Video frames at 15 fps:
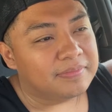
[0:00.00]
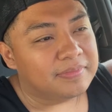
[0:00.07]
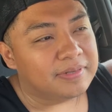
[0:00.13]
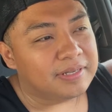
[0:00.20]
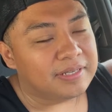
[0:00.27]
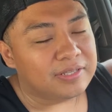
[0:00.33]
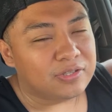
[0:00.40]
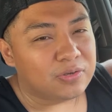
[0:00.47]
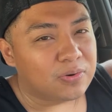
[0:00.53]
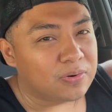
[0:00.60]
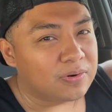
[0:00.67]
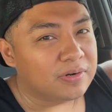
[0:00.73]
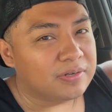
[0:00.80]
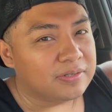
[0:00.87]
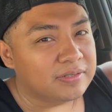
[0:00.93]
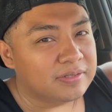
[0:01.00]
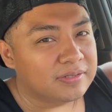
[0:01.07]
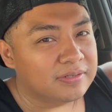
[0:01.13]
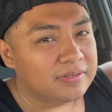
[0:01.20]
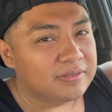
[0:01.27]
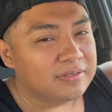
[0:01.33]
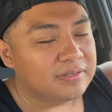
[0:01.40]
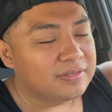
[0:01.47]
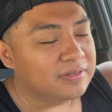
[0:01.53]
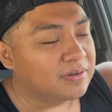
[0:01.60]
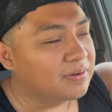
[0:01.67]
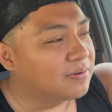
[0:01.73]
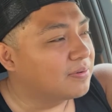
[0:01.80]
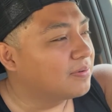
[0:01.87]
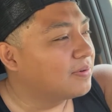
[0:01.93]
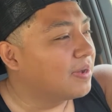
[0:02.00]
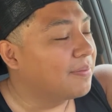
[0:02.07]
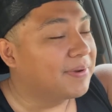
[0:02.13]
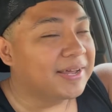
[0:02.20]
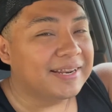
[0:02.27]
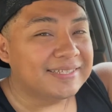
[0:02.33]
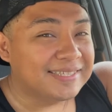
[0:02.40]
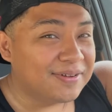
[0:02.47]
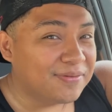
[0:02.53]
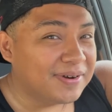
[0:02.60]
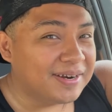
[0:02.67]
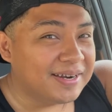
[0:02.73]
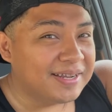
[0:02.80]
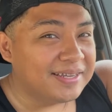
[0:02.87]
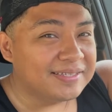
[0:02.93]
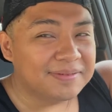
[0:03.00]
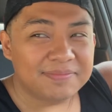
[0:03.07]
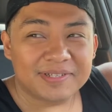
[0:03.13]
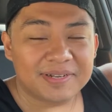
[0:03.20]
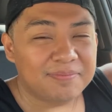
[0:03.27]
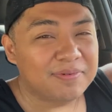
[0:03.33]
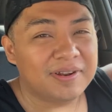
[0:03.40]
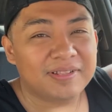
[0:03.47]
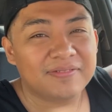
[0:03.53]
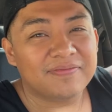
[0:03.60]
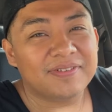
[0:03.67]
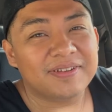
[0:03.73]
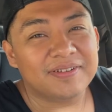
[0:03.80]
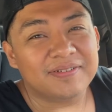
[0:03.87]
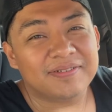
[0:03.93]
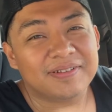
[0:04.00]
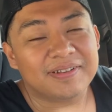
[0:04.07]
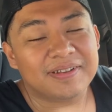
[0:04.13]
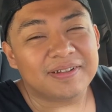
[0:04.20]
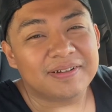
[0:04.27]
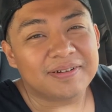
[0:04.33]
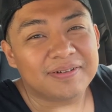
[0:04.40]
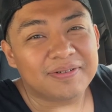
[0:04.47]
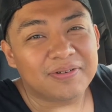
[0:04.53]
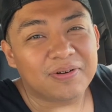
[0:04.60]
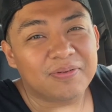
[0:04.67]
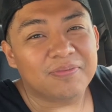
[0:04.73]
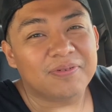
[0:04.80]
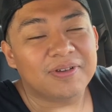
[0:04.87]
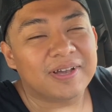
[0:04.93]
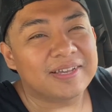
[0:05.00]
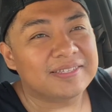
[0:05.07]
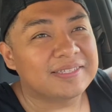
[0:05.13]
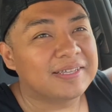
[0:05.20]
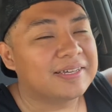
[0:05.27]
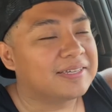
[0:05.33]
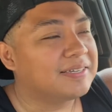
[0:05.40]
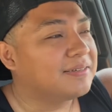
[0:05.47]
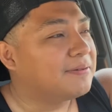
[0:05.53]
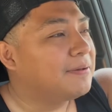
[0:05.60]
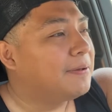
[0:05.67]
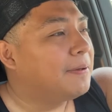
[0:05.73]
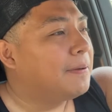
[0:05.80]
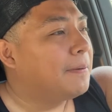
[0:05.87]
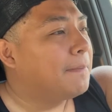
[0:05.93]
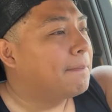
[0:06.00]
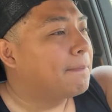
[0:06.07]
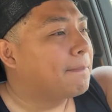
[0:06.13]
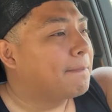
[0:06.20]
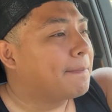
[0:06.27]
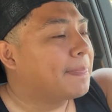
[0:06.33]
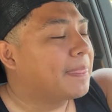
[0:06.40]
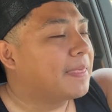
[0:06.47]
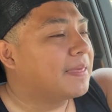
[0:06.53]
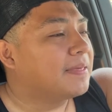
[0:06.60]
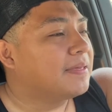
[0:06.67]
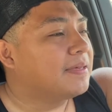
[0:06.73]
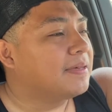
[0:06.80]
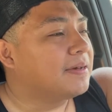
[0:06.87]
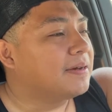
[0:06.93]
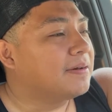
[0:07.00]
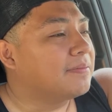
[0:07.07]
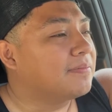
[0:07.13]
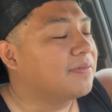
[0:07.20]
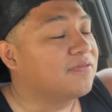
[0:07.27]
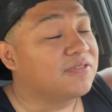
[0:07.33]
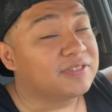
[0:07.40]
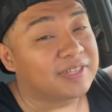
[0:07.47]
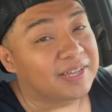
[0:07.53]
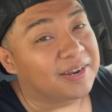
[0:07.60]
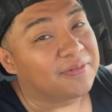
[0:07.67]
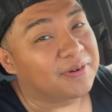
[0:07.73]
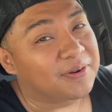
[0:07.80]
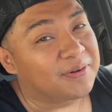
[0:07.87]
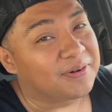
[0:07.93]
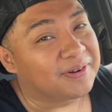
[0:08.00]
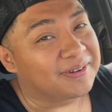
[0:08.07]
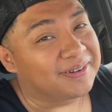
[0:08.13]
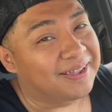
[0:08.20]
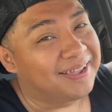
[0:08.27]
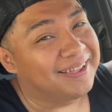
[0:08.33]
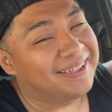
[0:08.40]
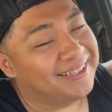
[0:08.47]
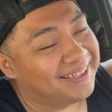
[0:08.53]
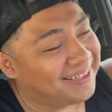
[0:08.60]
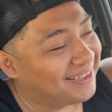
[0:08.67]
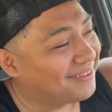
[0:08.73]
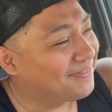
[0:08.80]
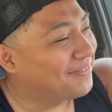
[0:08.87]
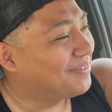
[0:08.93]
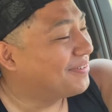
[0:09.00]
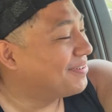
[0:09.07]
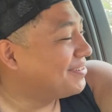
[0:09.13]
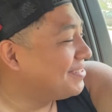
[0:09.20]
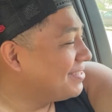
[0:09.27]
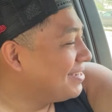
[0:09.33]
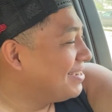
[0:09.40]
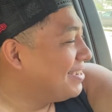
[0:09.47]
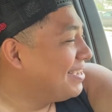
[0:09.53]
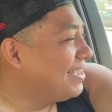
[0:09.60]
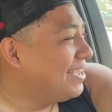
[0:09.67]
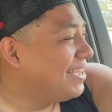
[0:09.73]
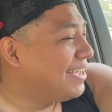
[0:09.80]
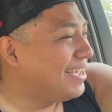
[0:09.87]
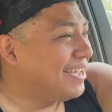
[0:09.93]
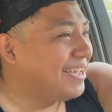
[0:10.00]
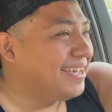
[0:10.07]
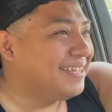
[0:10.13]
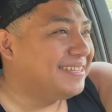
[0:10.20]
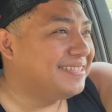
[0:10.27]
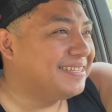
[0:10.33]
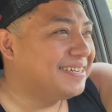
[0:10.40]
in Torrance. So I'm not going to say what it is. I'm just going to put out the video and hope you guys like it. But first I got to record it, of course. And